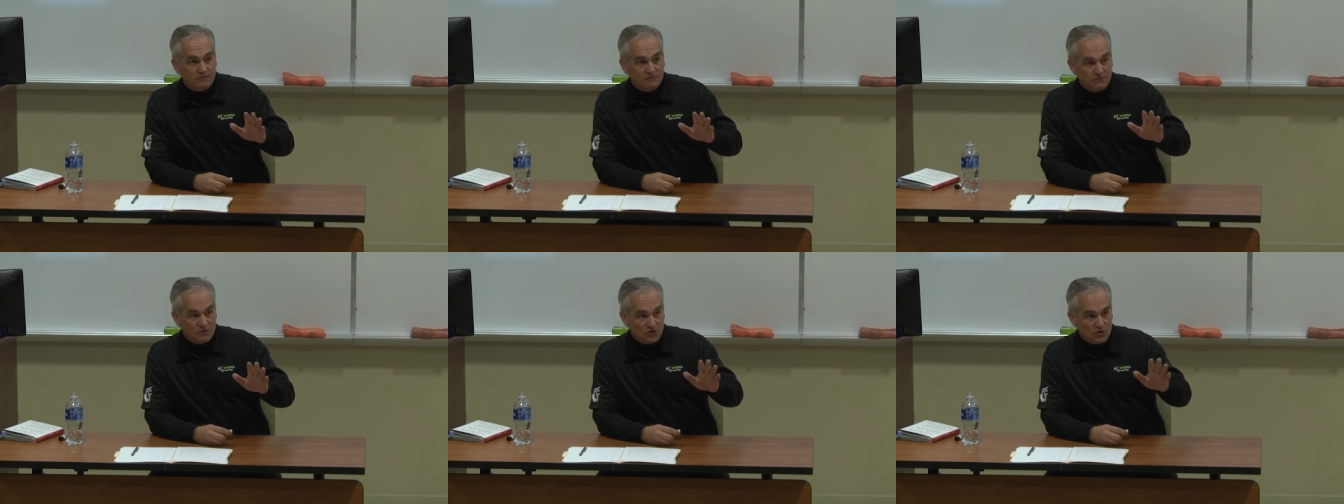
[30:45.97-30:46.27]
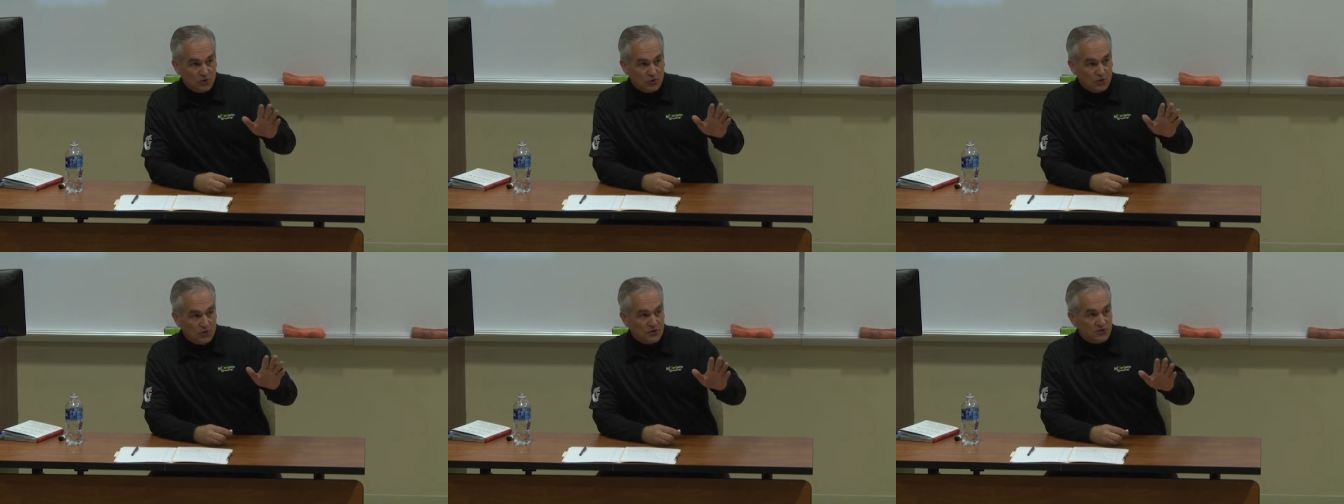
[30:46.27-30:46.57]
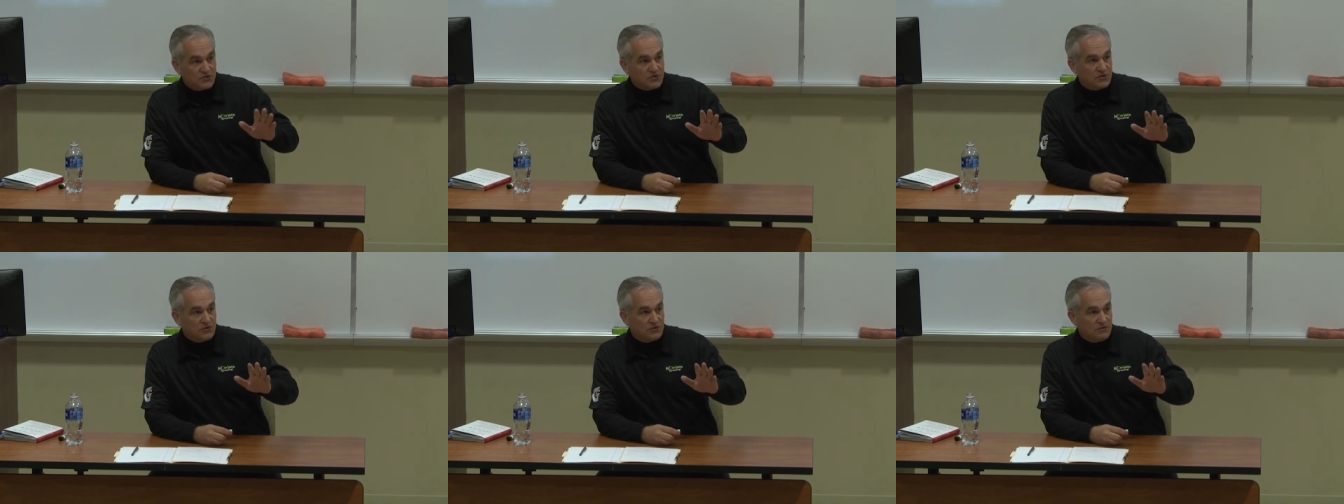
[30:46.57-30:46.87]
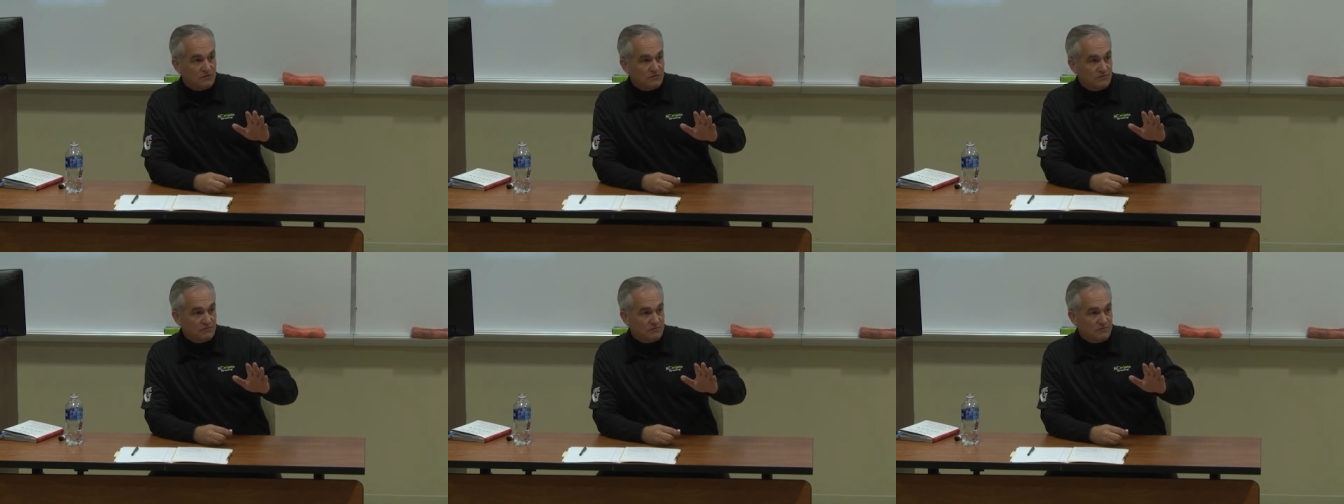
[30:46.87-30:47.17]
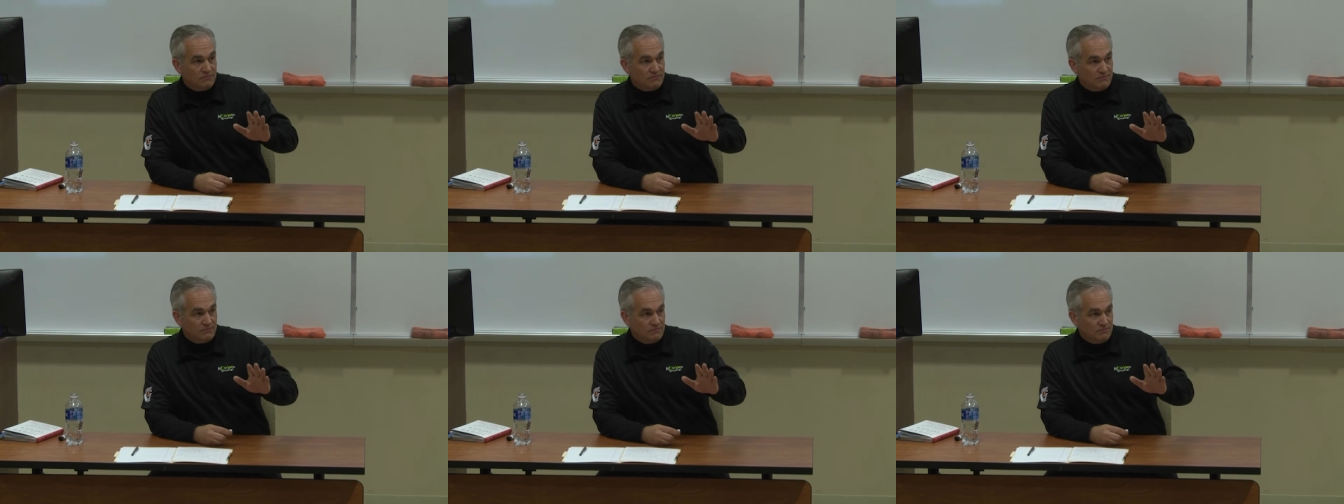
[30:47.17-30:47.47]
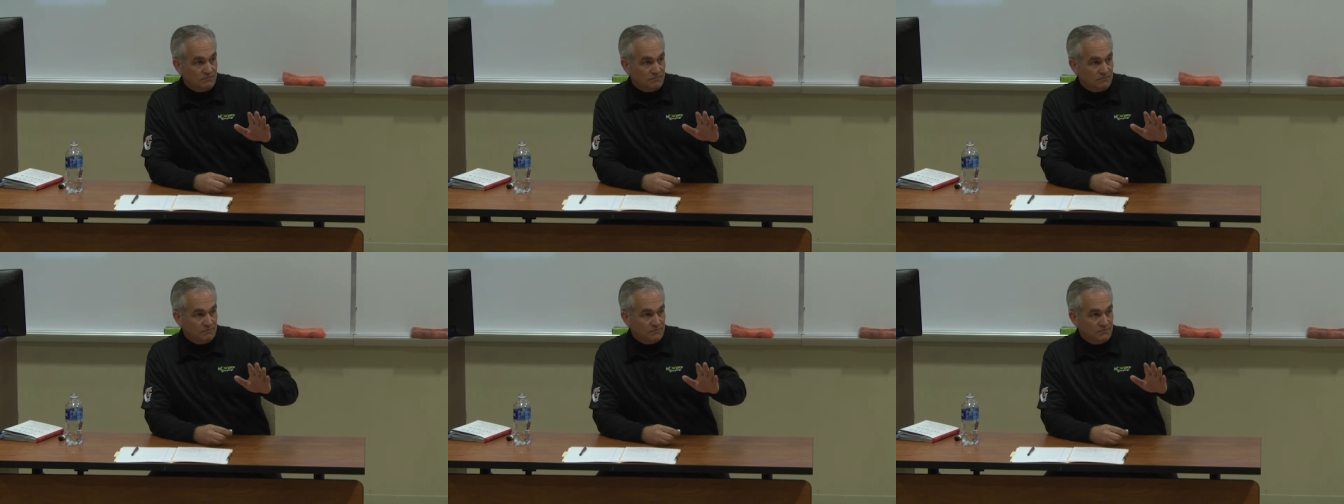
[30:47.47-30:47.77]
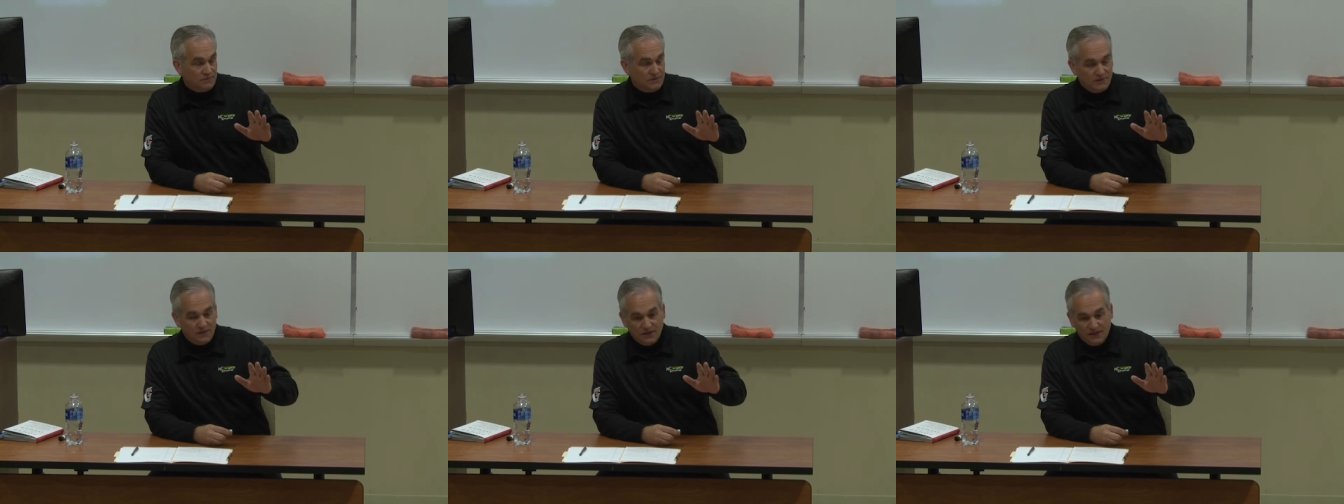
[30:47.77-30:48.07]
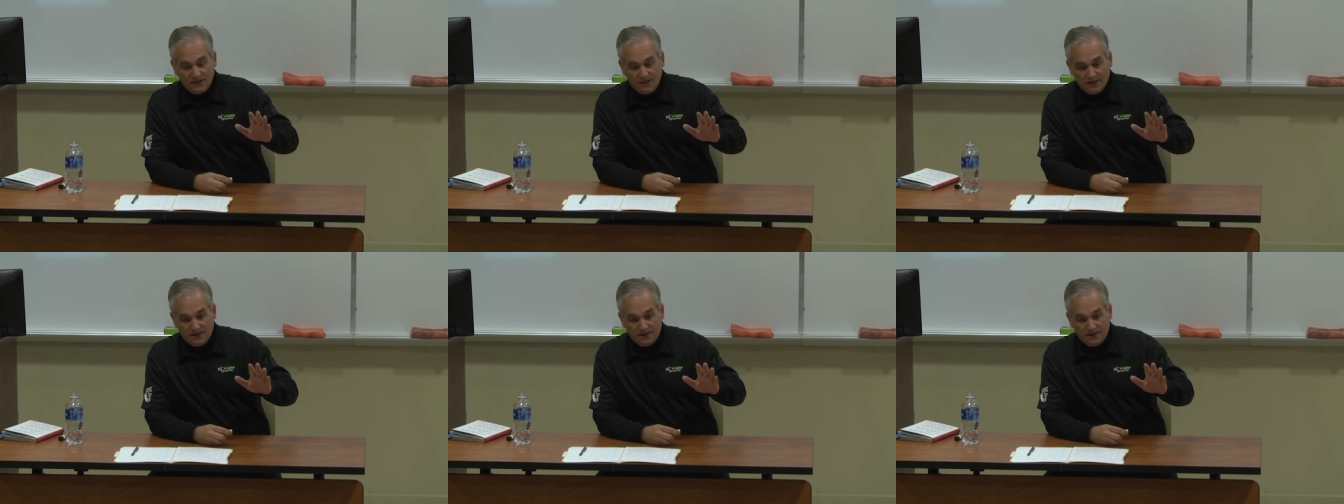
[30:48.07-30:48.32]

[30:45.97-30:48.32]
Stores, the